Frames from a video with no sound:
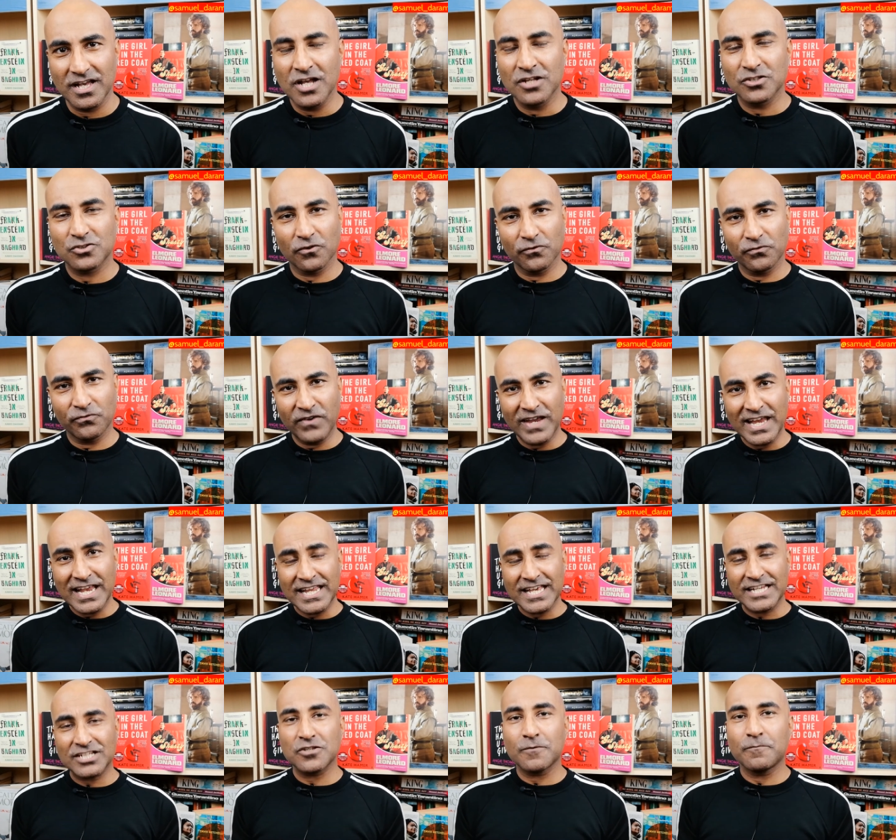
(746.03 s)
So
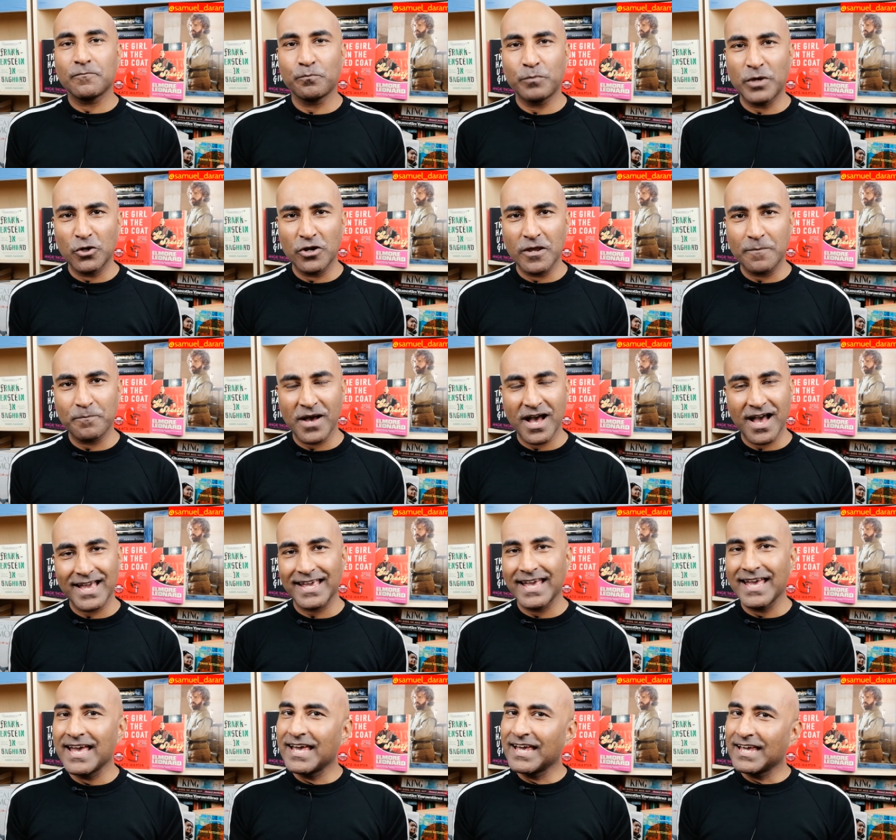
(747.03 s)
Felix, PewDiePie,
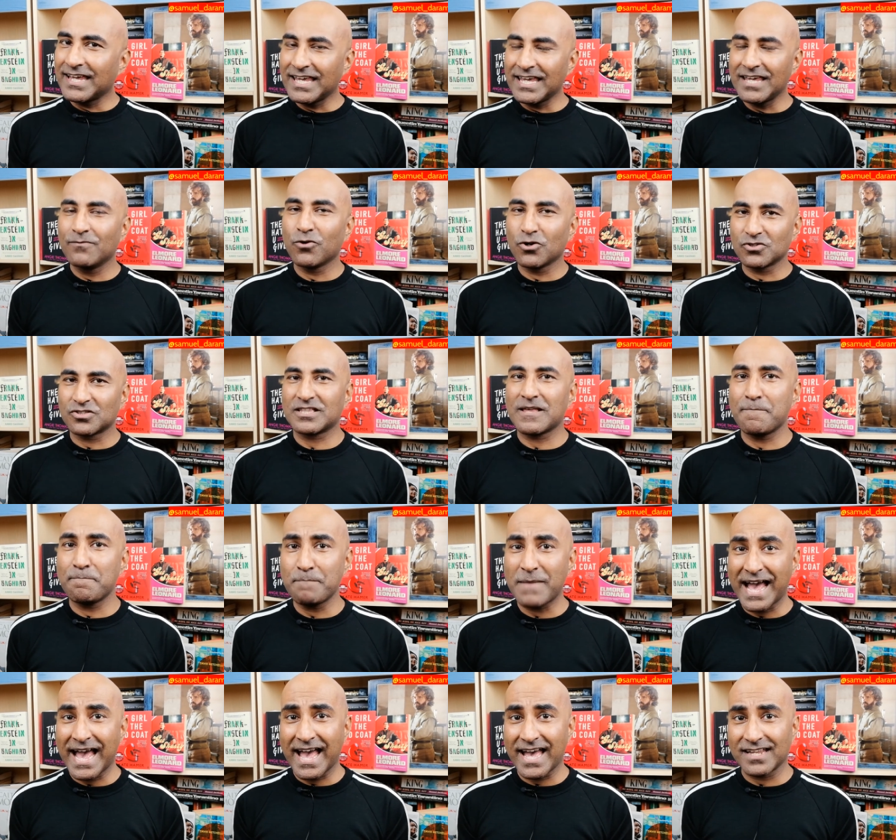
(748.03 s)
he was the
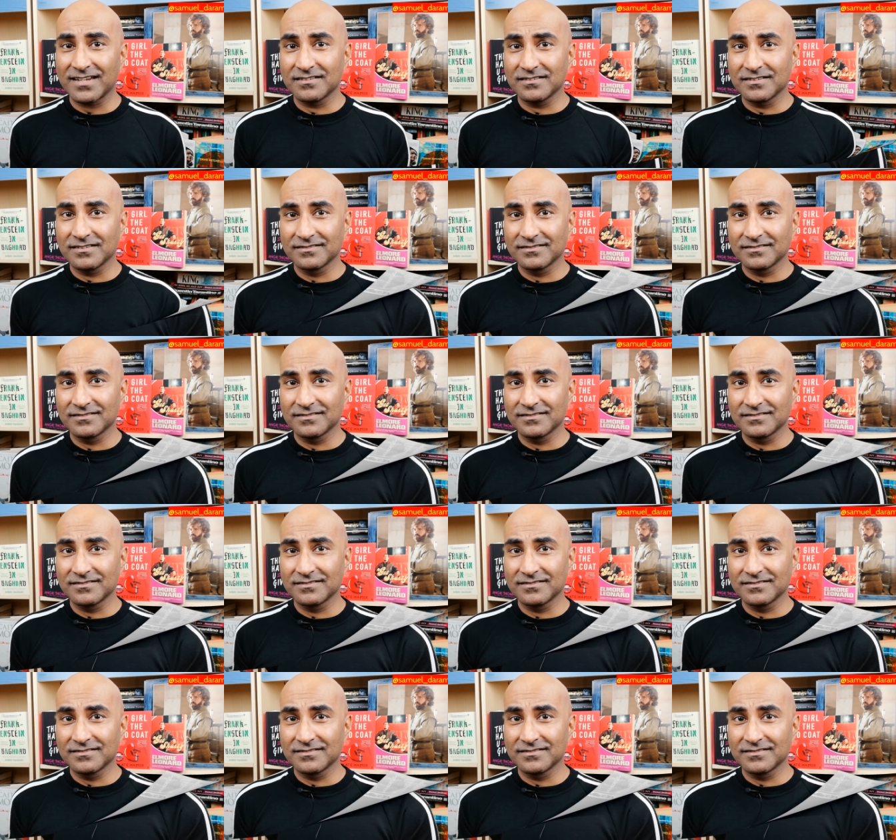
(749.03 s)
man.